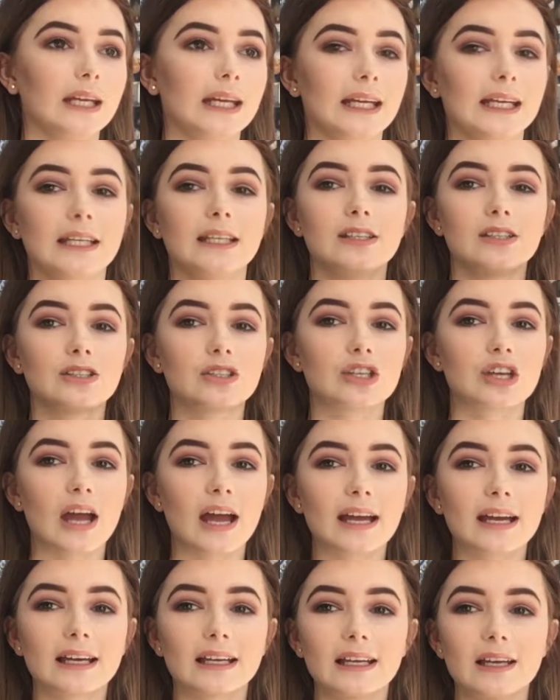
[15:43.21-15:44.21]
in
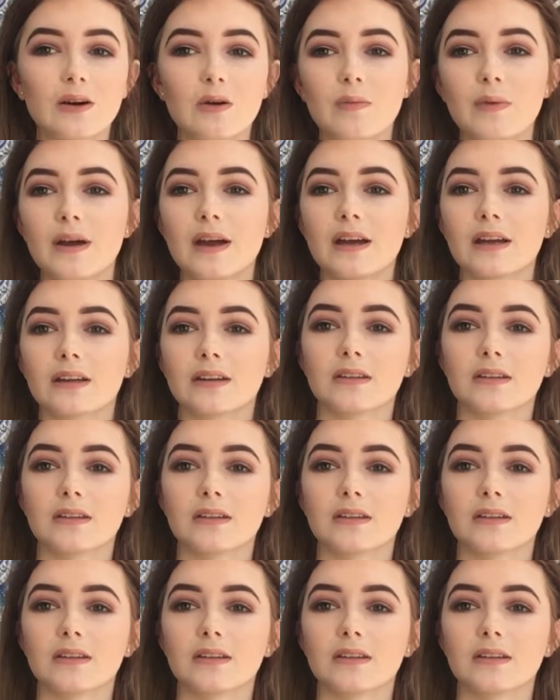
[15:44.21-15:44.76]
check a little bit,